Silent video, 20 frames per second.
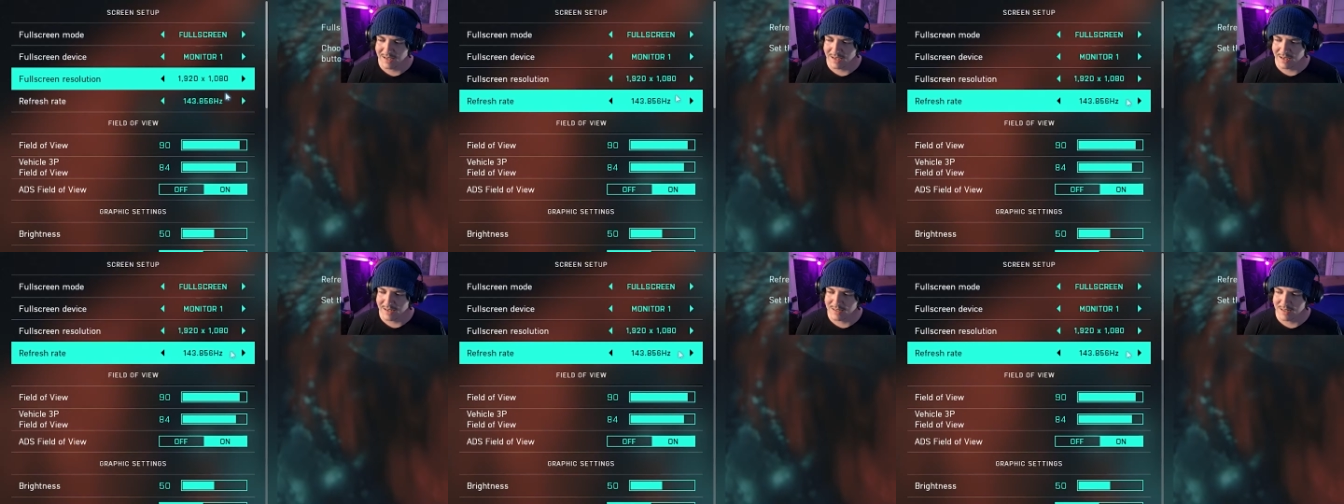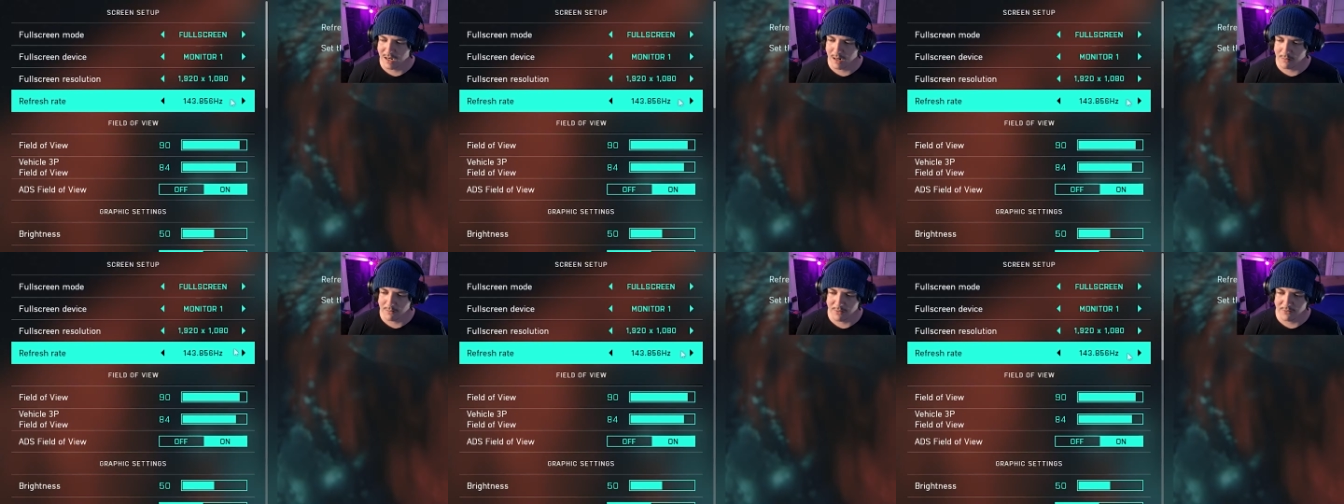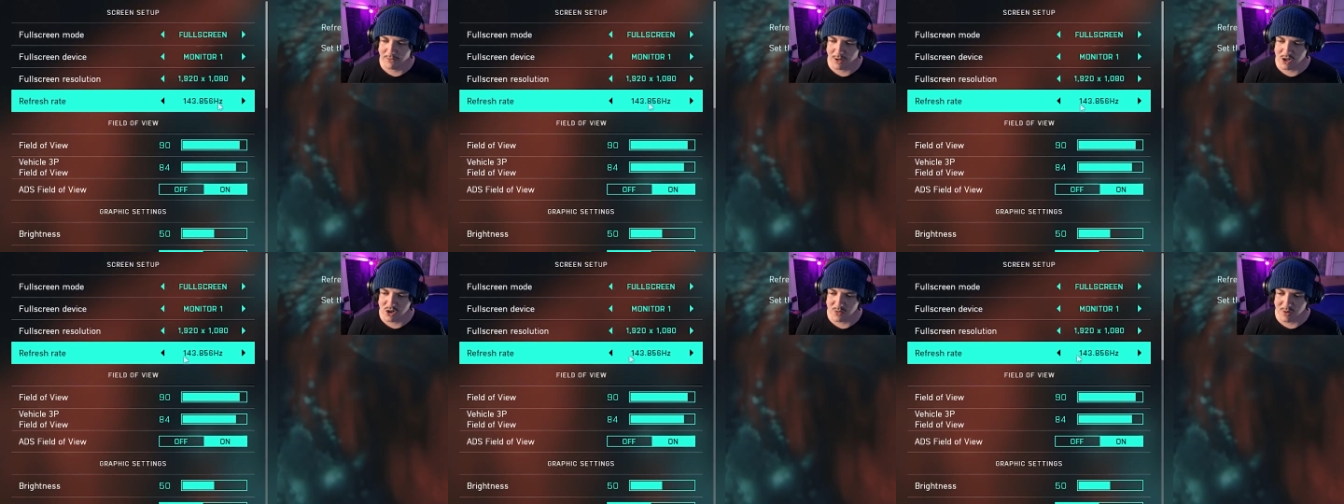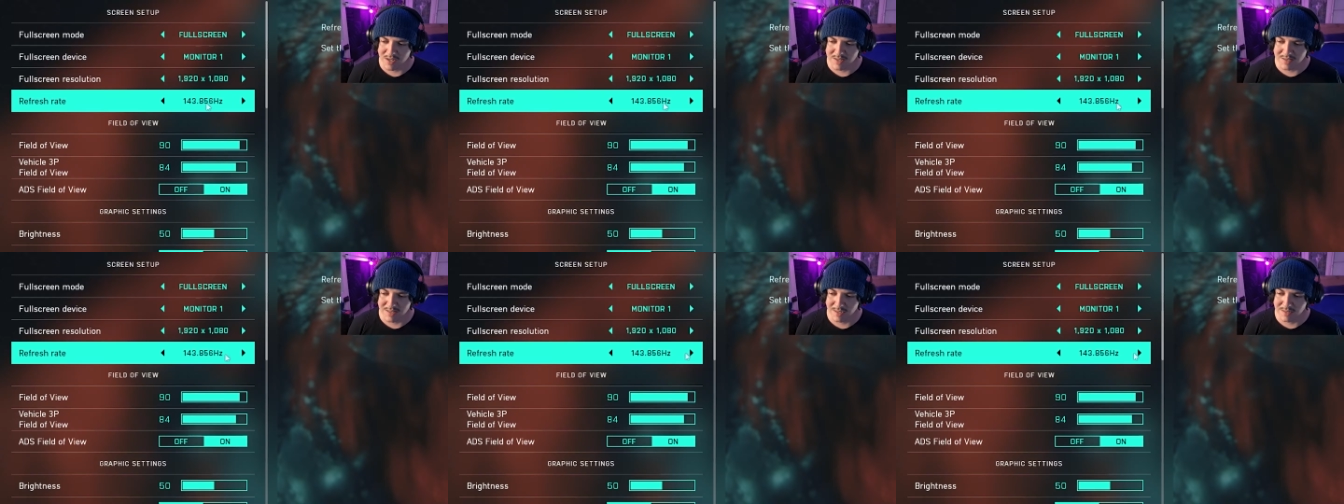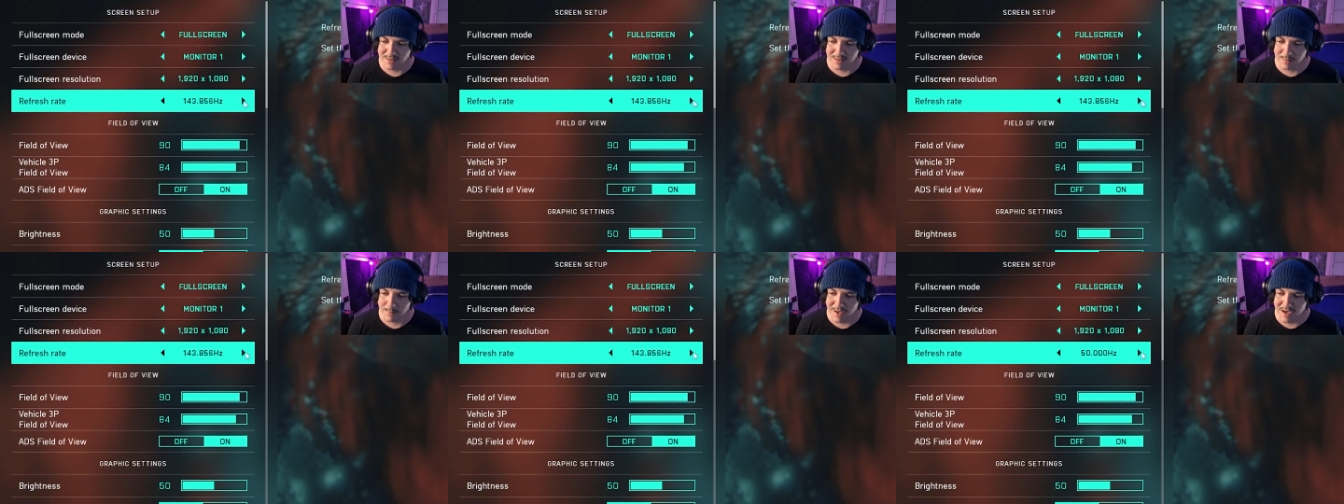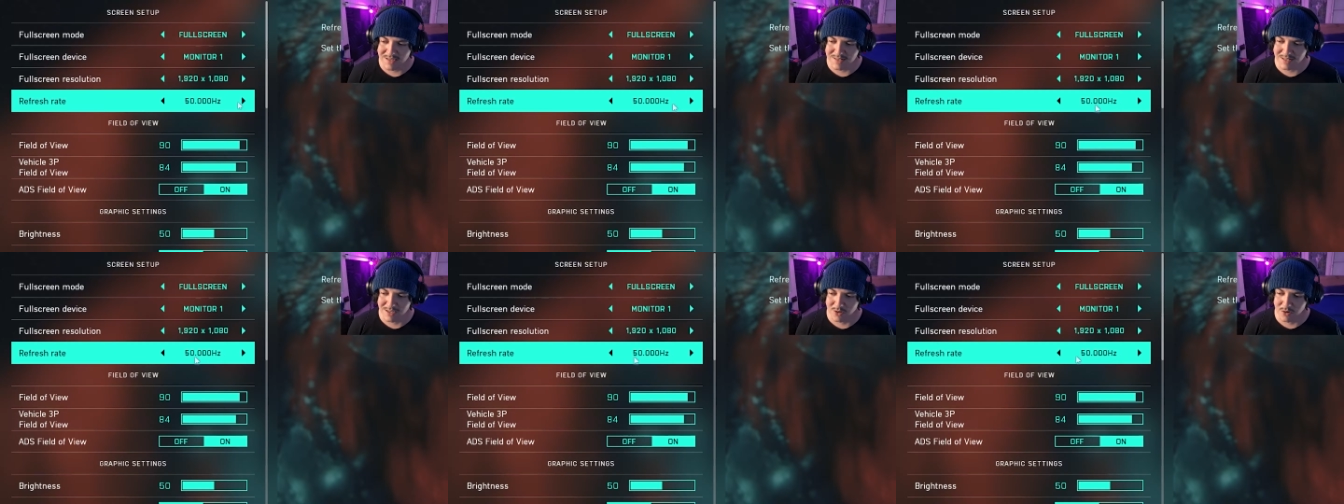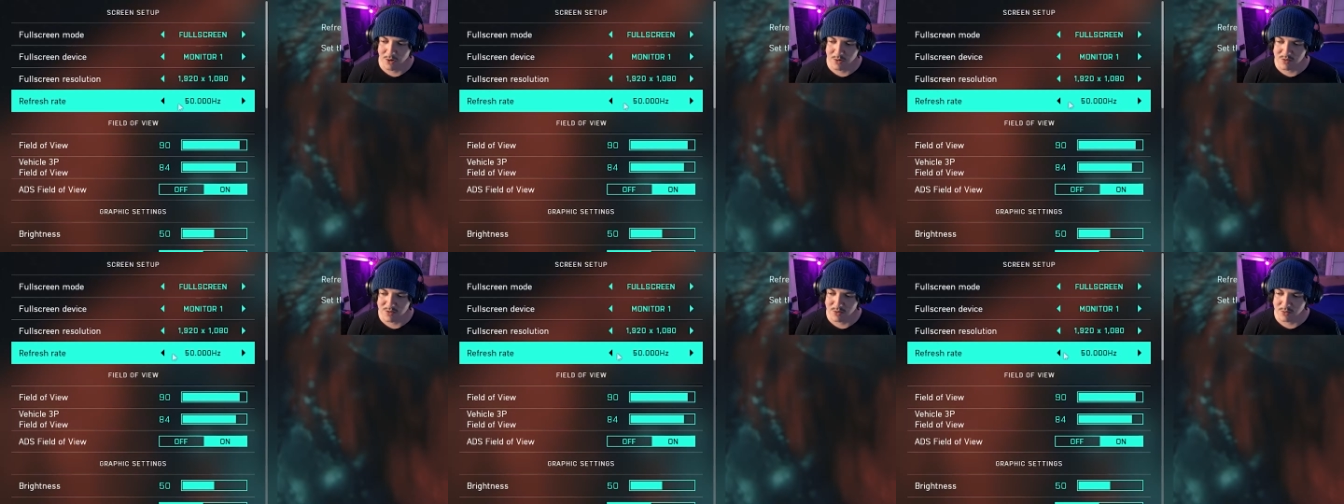and uh, refresh rate set it to the max that it
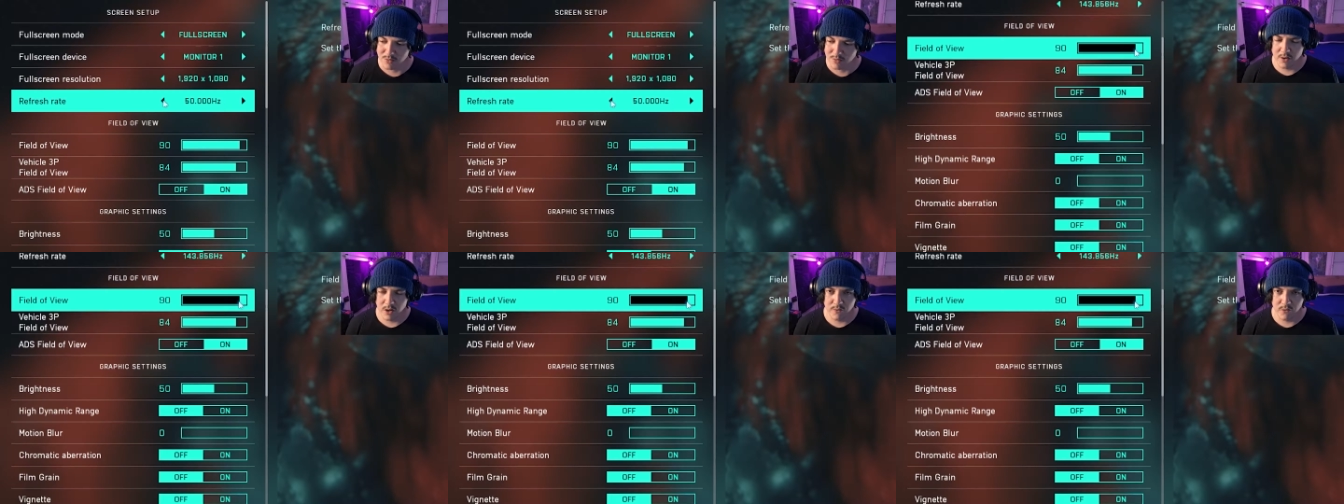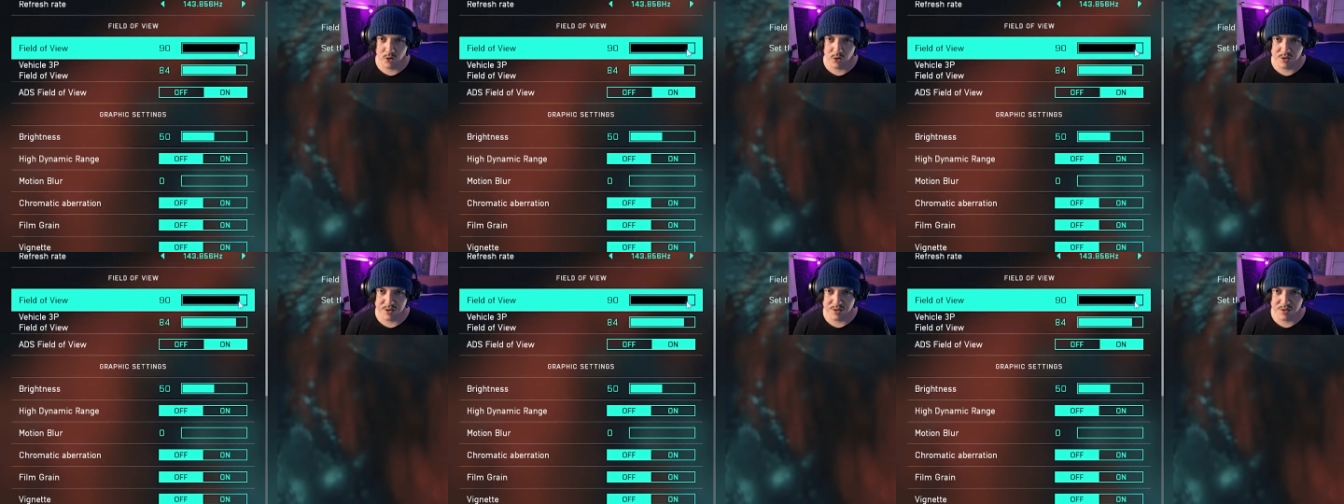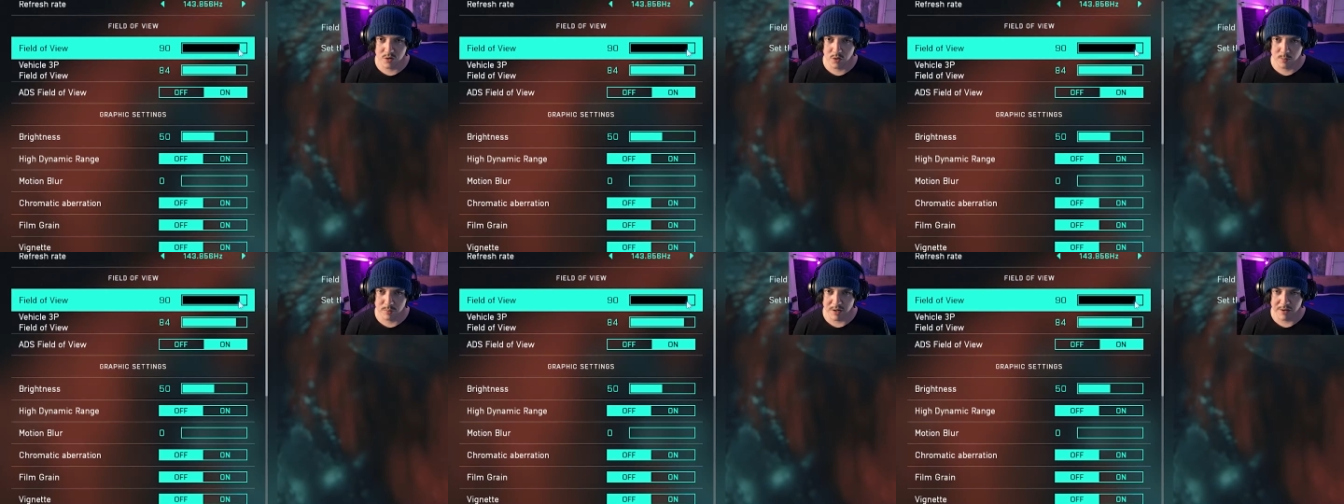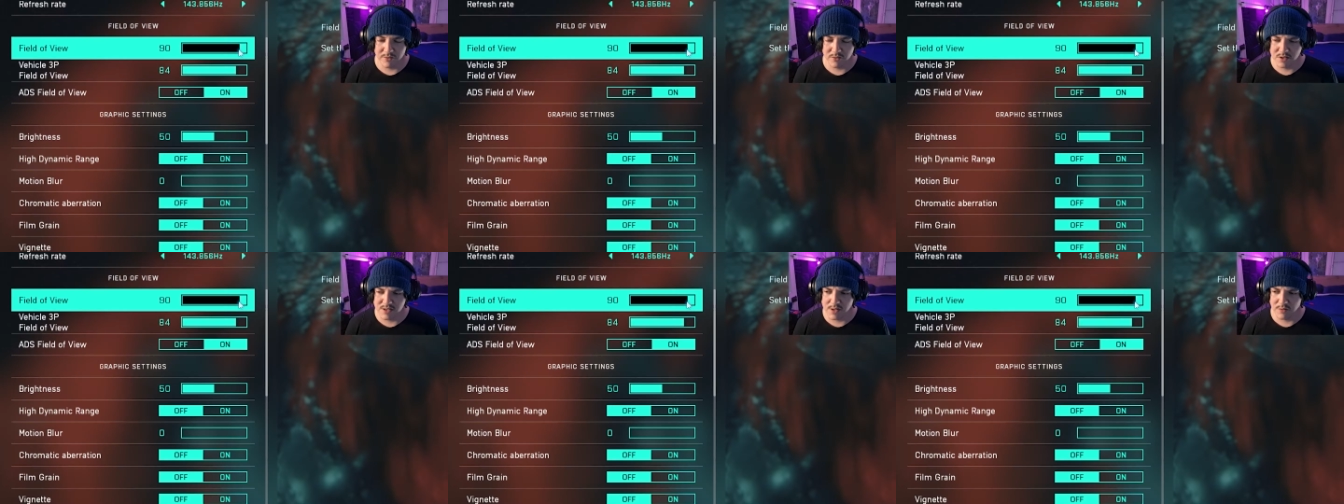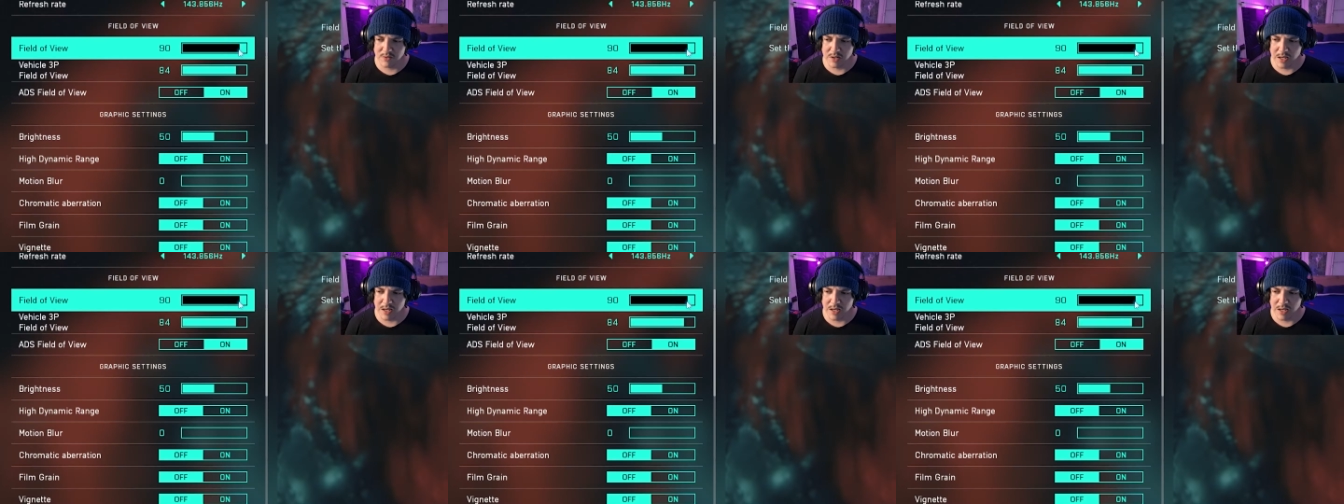goes goes to. Field of view, this is all preference.